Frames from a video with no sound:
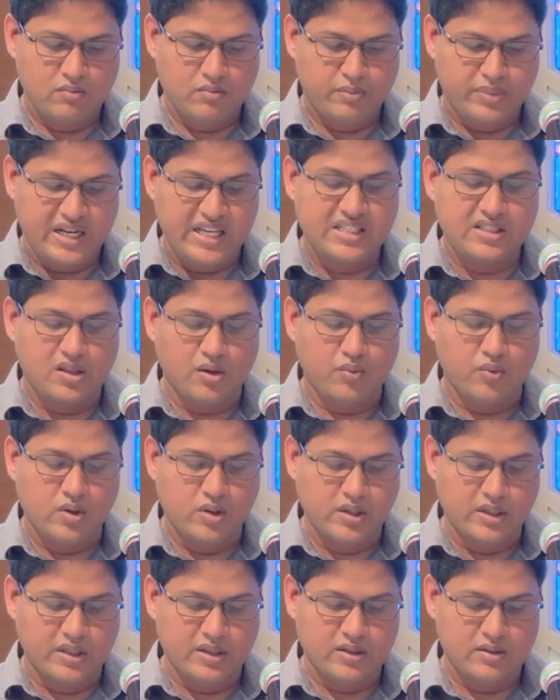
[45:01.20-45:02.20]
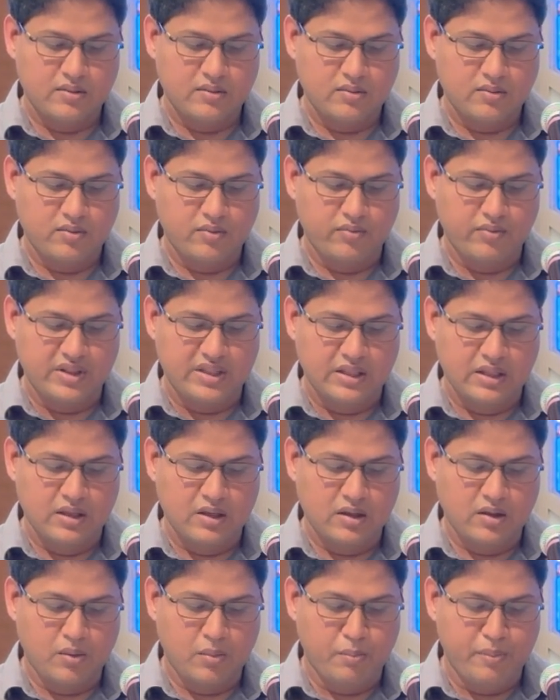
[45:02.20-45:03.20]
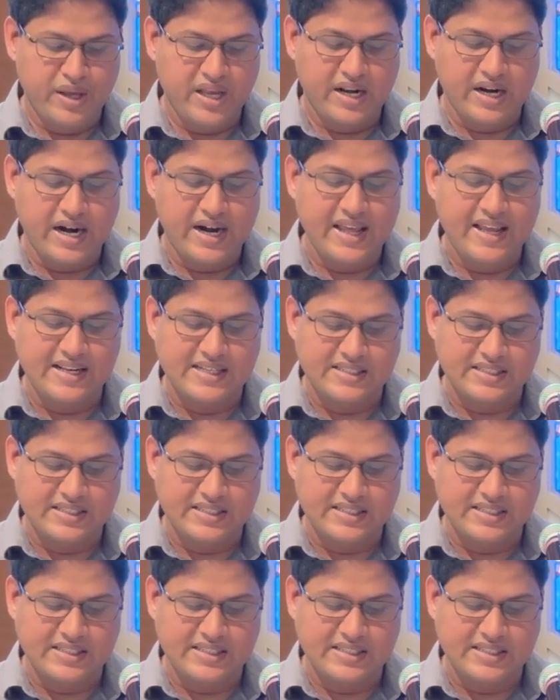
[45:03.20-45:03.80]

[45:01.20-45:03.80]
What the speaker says: Preach the word with Be ready in